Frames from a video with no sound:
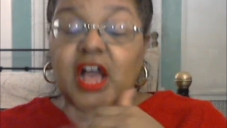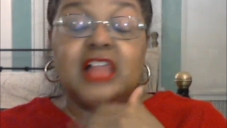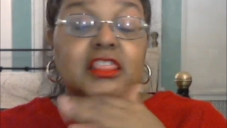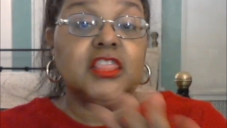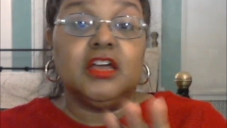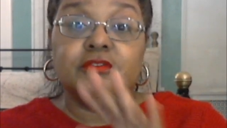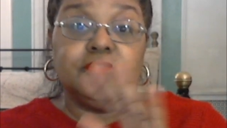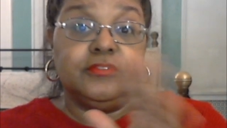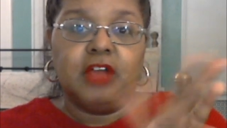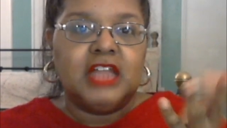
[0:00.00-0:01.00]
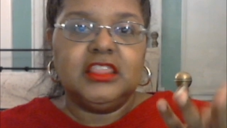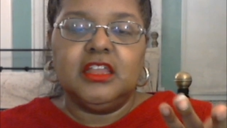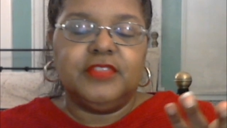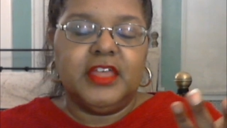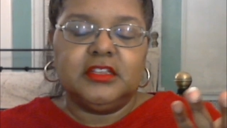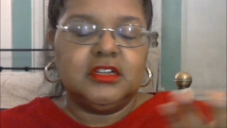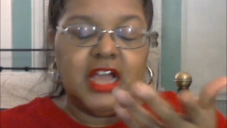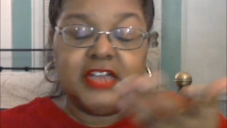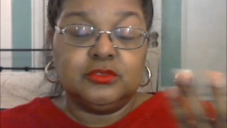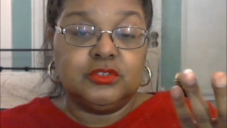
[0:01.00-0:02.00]
I love, I love that look.
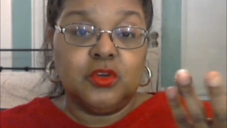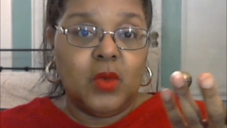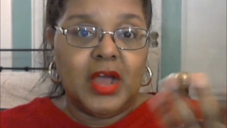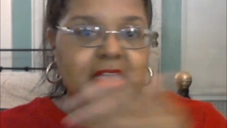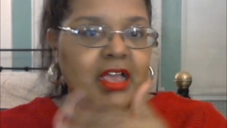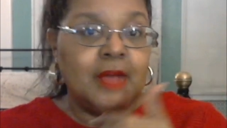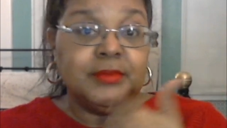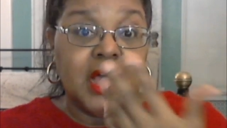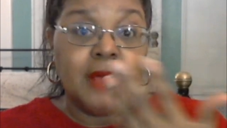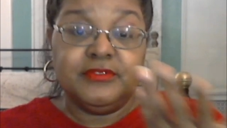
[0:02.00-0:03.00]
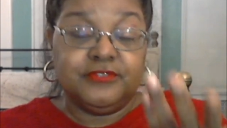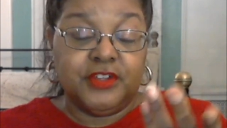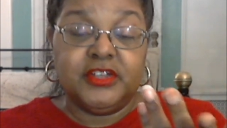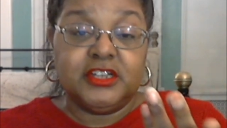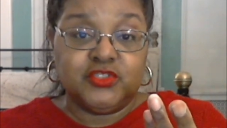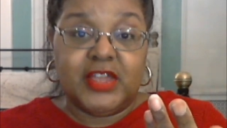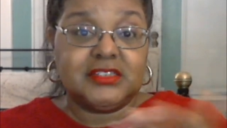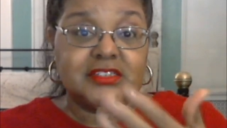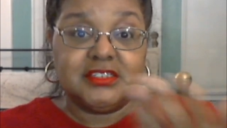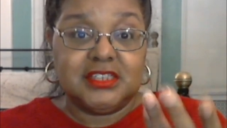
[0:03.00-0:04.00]
I don't know why. I'm, I'm very
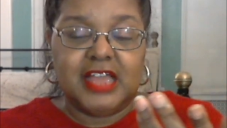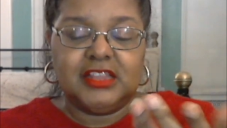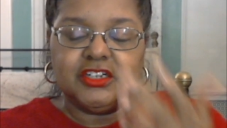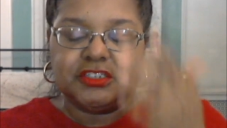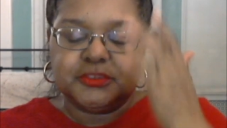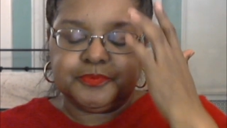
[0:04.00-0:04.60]
attracted to that look.